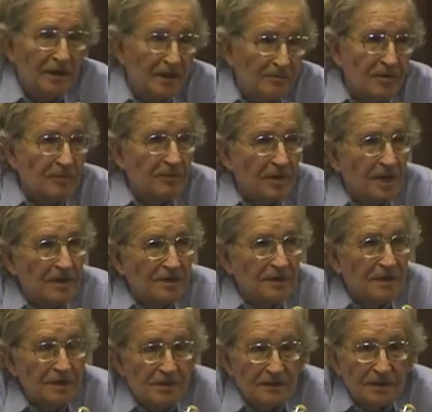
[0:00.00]

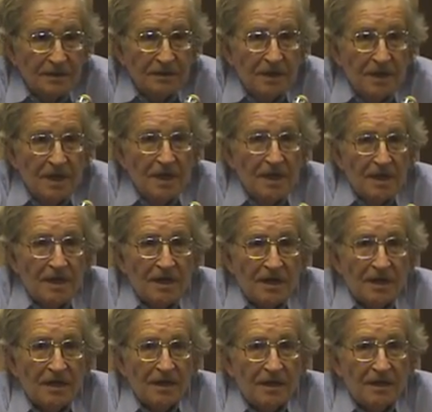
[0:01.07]
and
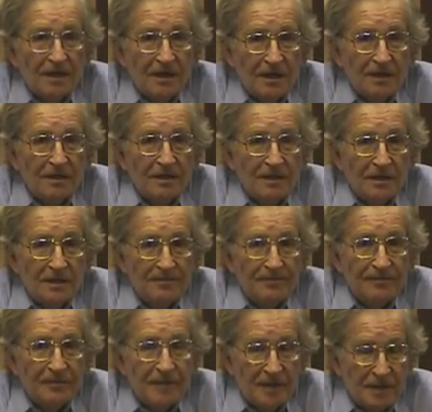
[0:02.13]
corroborated by other
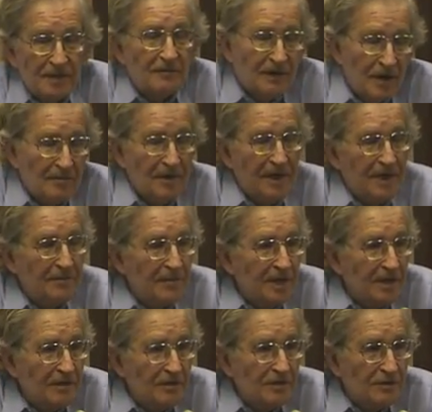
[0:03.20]
sources. So
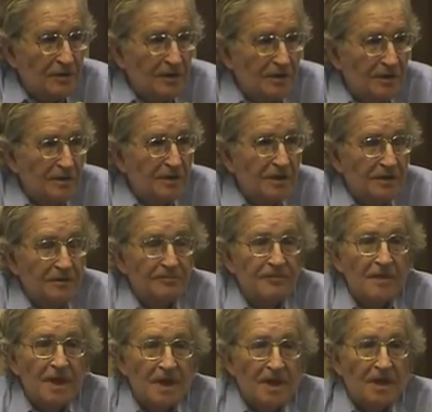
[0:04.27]
the United States
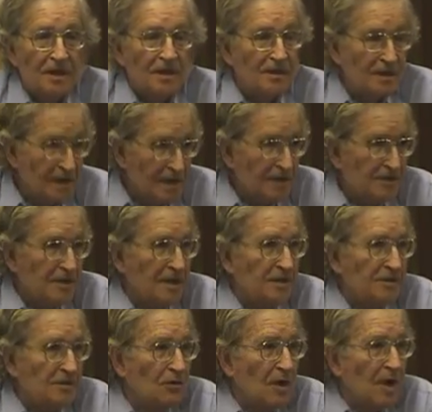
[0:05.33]
cooperated with that by
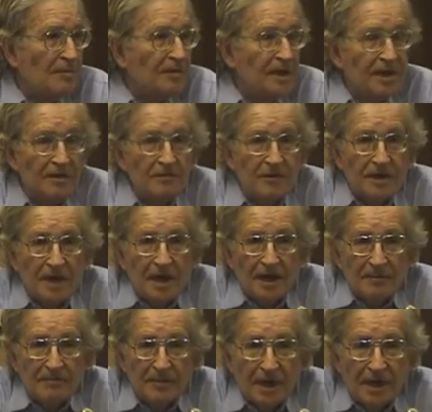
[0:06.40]

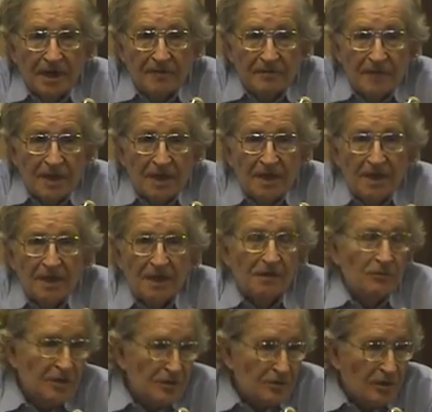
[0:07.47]
withdrawing the Sixth Fleet
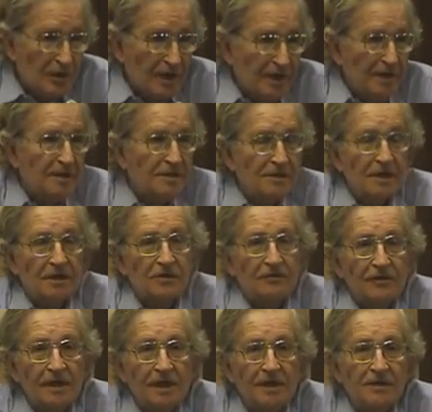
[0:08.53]
so they didn't have to
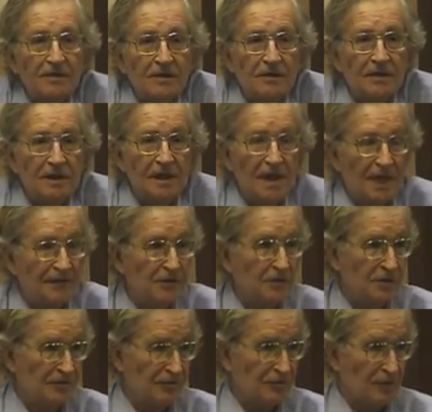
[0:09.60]
inform their
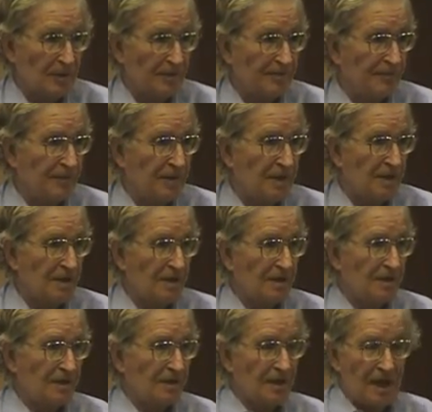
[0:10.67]
ally Tunisia
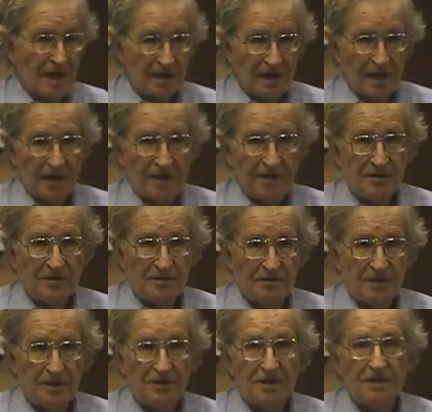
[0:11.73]
that the
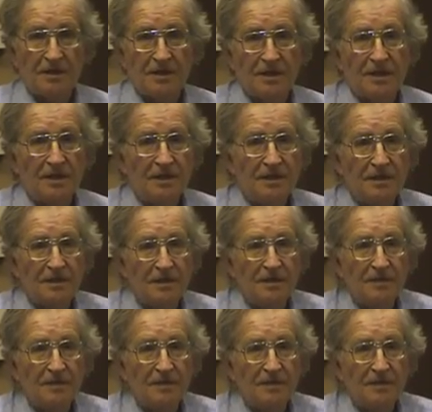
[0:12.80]
bombers were on their way,